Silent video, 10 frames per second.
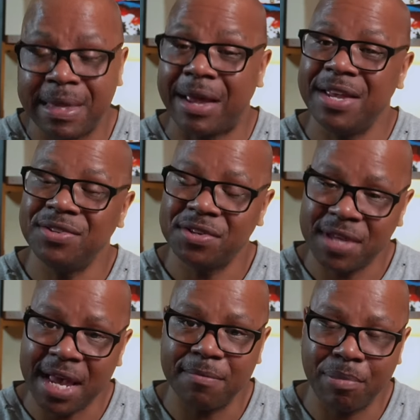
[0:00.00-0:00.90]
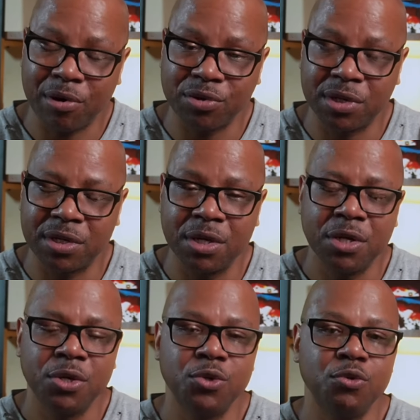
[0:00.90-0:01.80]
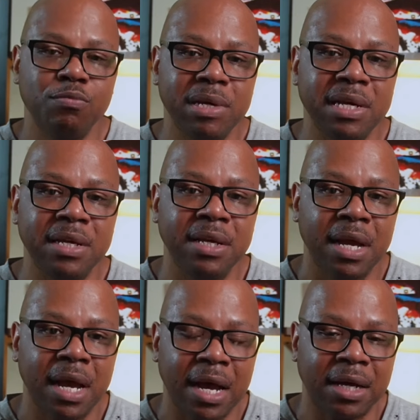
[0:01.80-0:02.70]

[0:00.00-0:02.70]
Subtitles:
Now, he's the second person to be